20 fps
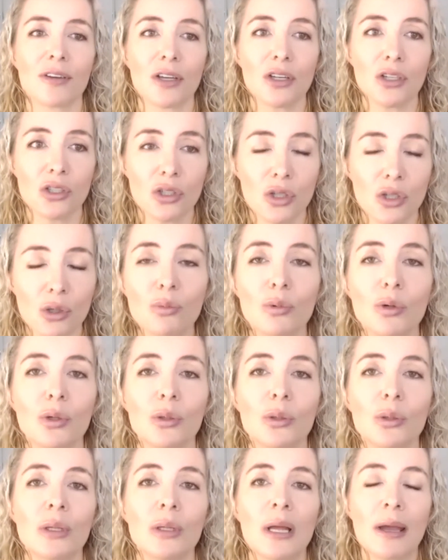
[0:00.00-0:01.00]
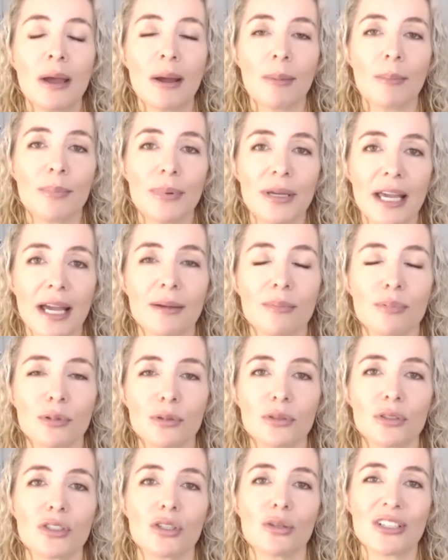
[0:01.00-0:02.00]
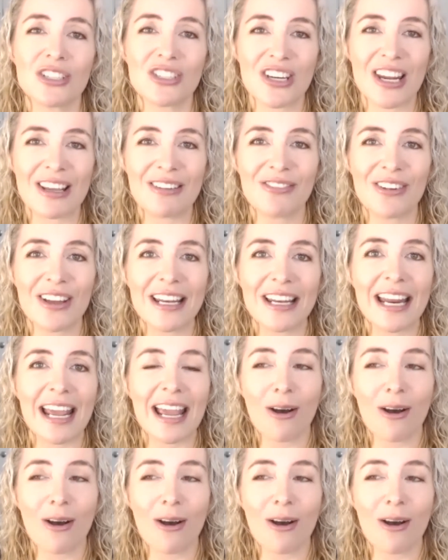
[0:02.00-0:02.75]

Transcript: you will be able to achieve it.